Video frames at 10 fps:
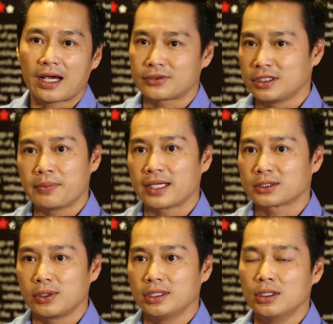after he passed
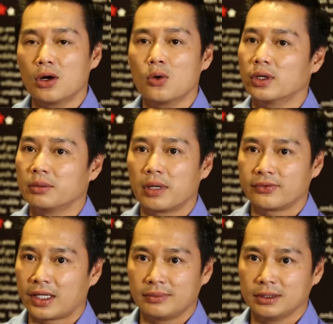away, no one in my
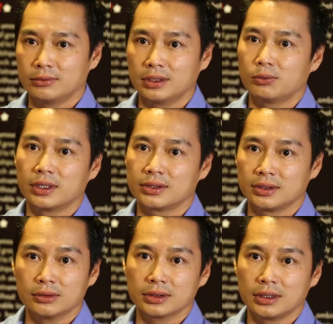family really wanted to
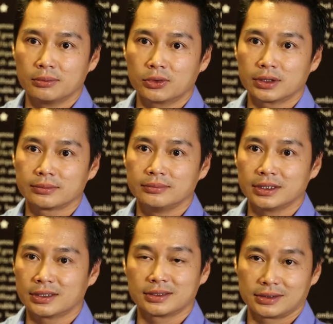do it anymore
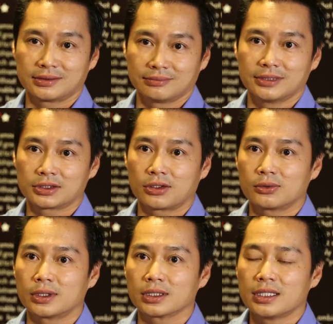because it's, it's hard
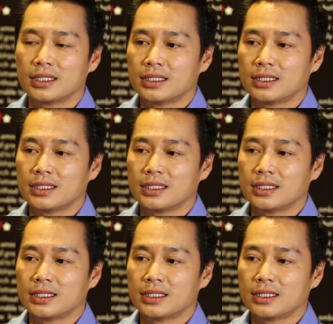work.